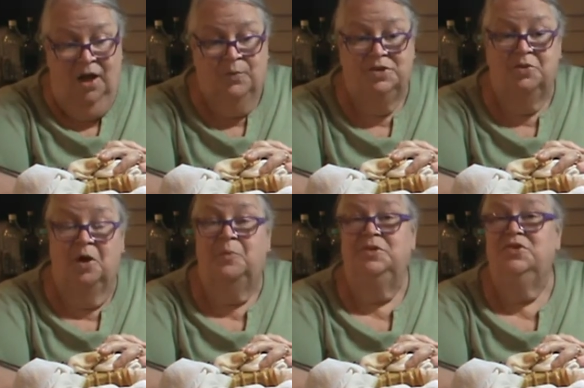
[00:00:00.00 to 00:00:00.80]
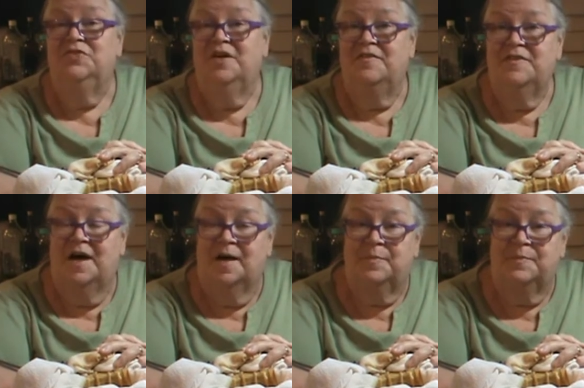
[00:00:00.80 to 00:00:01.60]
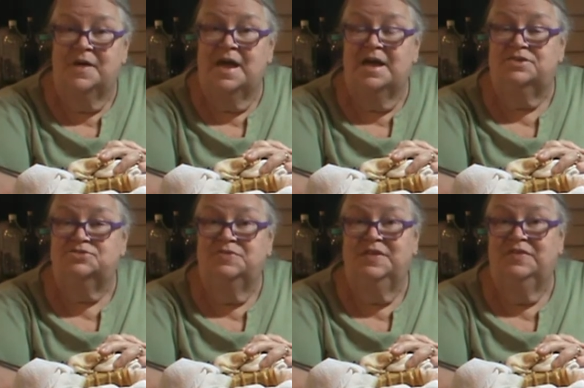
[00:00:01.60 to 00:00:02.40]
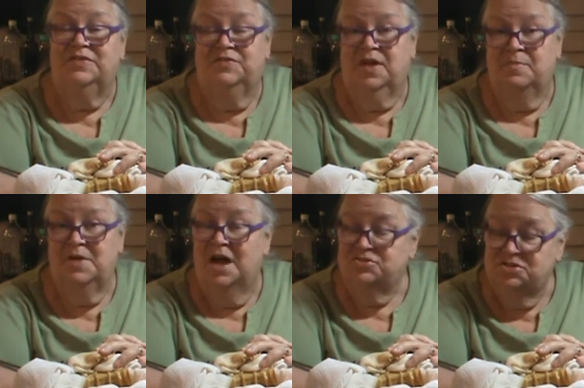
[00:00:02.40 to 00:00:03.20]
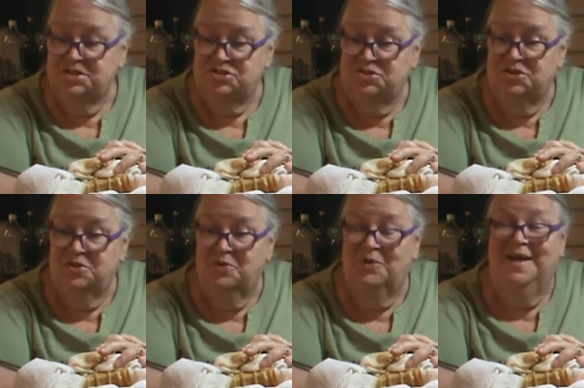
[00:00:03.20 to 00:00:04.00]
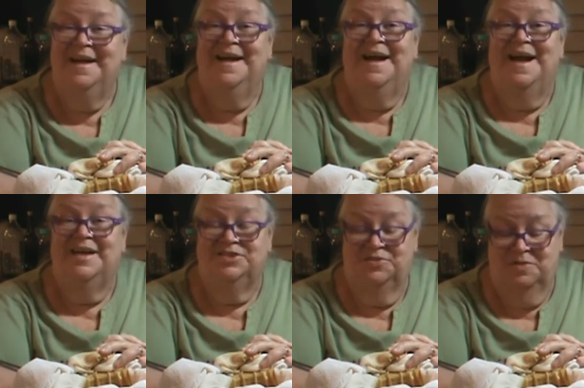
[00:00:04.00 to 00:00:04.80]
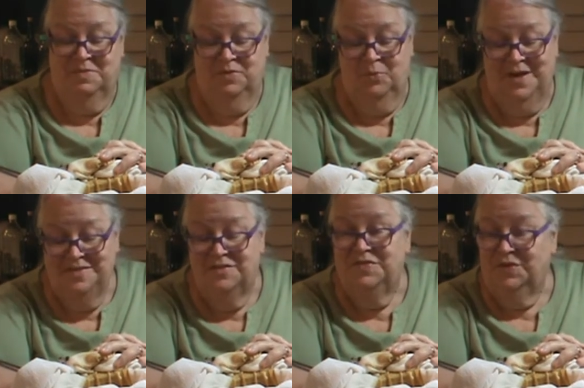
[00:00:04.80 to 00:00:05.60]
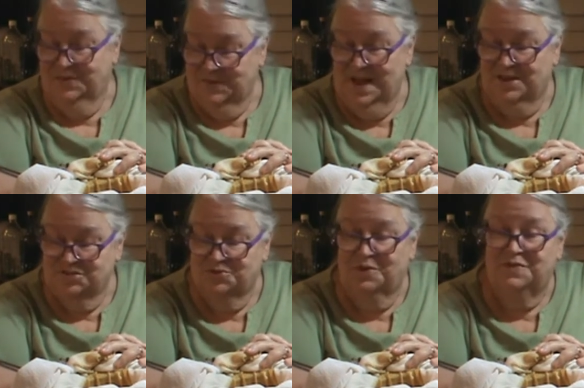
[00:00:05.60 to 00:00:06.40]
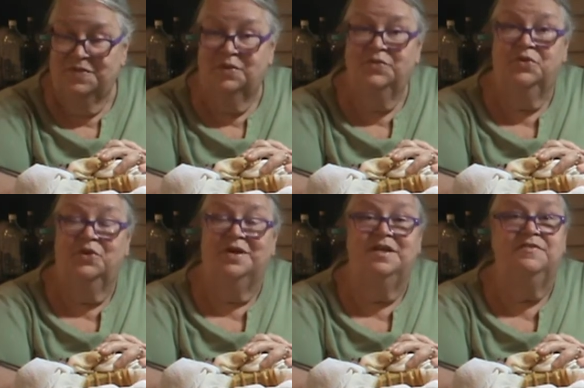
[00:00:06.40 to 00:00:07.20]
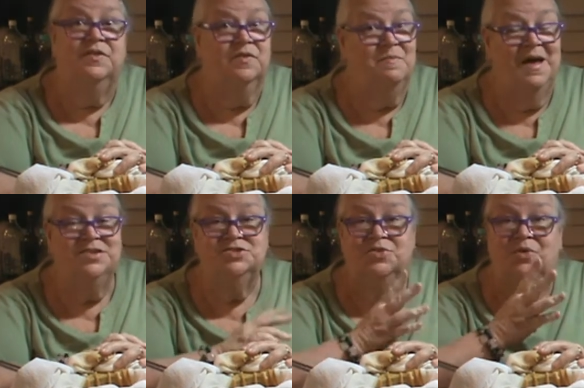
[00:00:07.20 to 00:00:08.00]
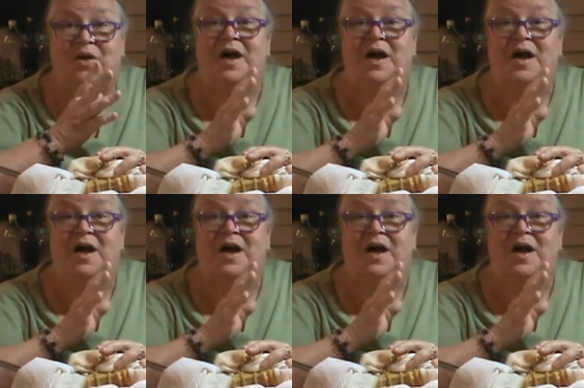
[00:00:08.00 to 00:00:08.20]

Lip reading: When you open yourself up and do things that come naturally to you, and do them in the way that feels natural and feels good and feels magical,